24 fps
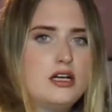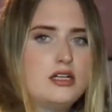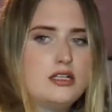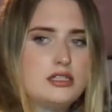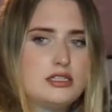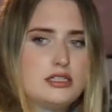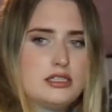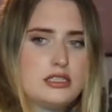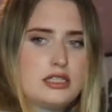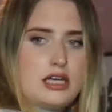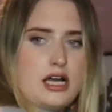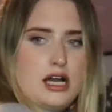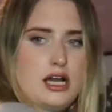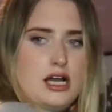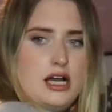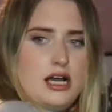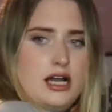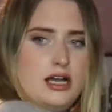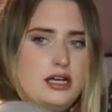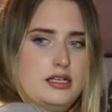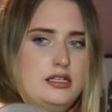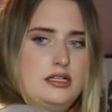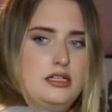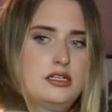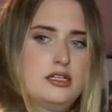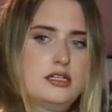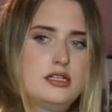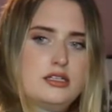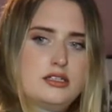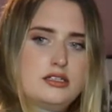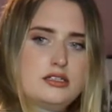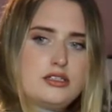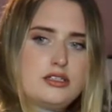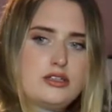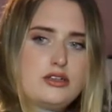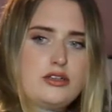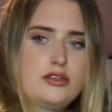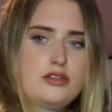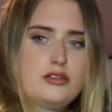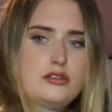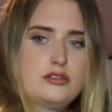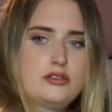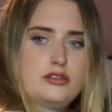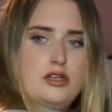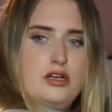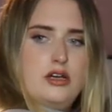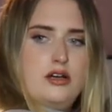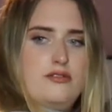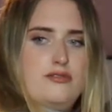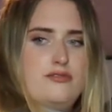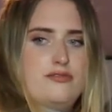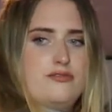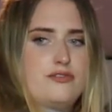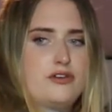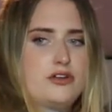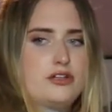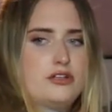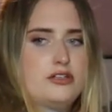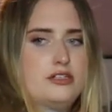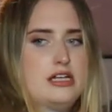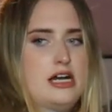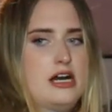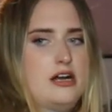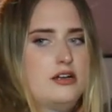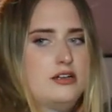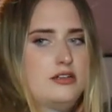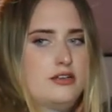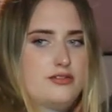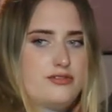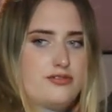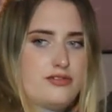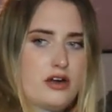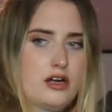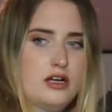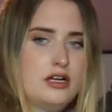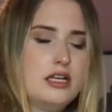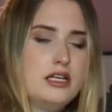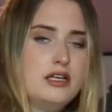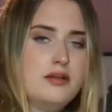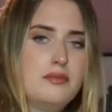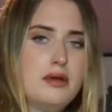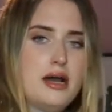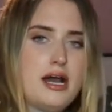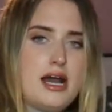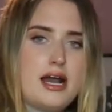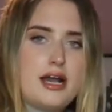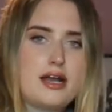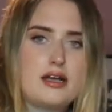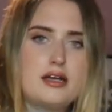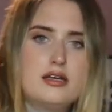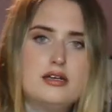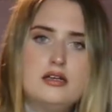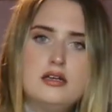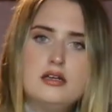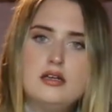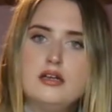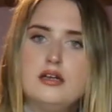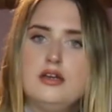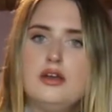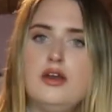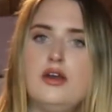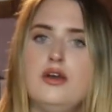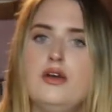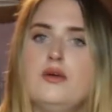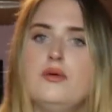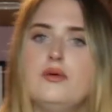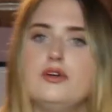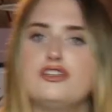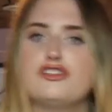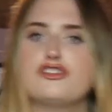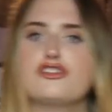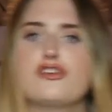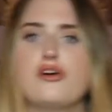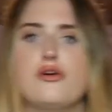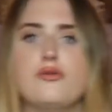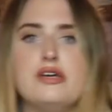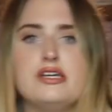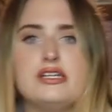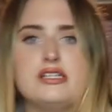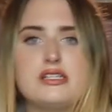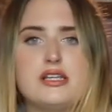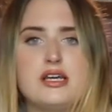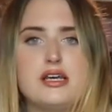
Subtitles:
on the side, so it goes further down in the front and the back, which is always